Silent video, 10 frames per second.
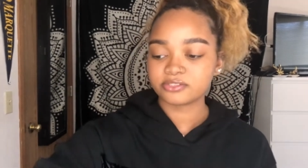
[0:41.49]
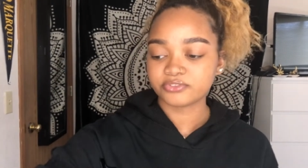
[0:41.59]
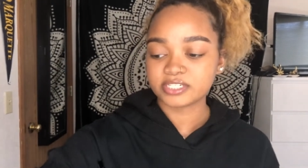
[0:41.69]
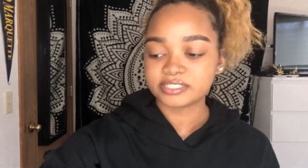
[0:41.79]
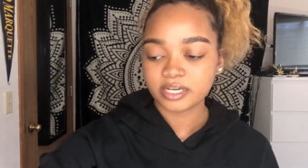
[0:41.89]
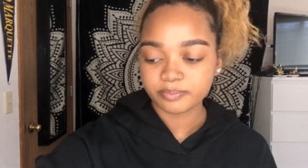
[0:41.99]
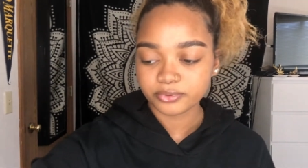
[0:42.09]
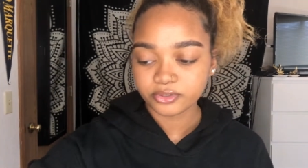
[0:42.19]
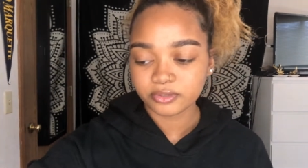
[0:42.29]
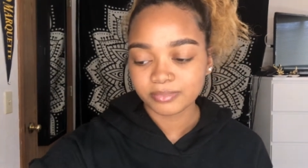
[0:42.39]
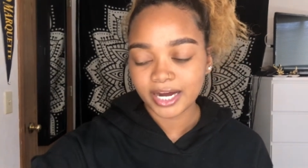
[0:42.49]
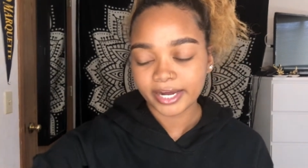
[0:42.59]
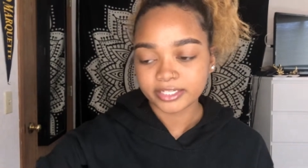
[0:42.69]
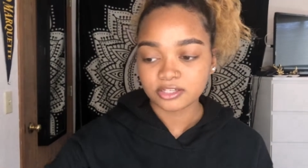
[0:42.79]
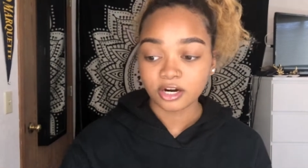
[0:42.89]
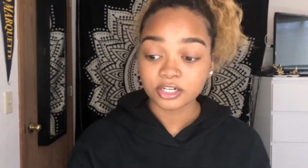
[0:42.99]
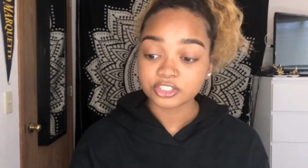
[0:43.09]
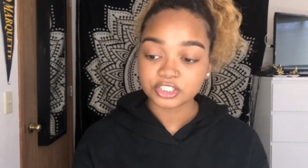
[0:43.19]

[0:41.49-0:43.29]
For example, my Tarte